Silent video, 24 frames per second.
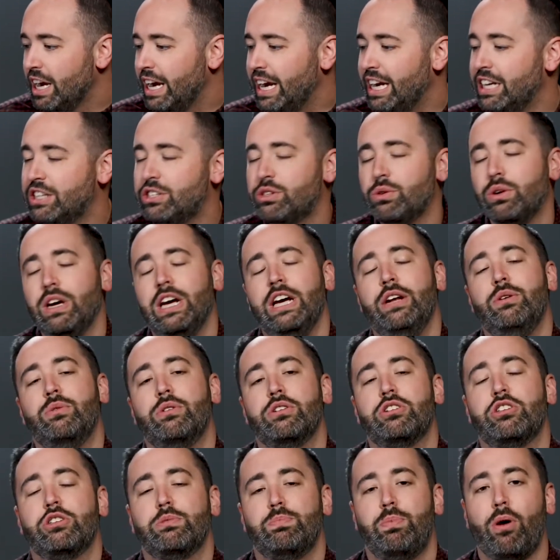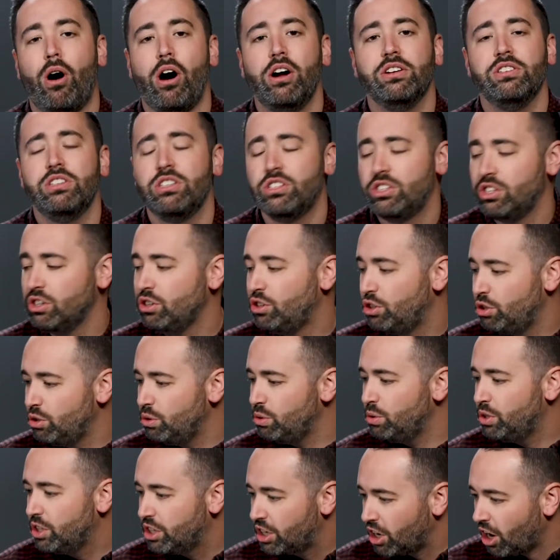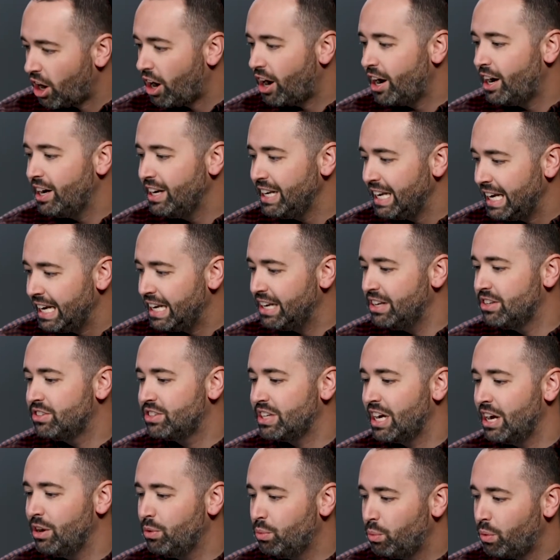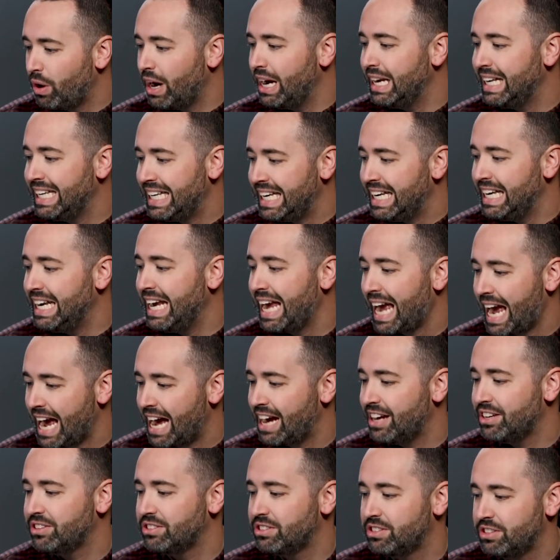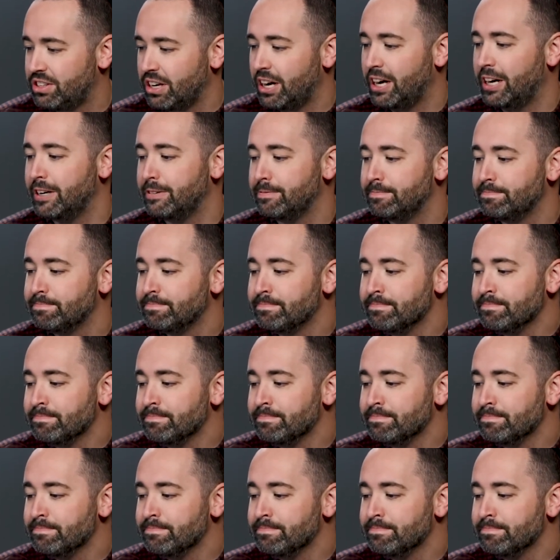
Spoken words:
It's in response to who God is and what he has done.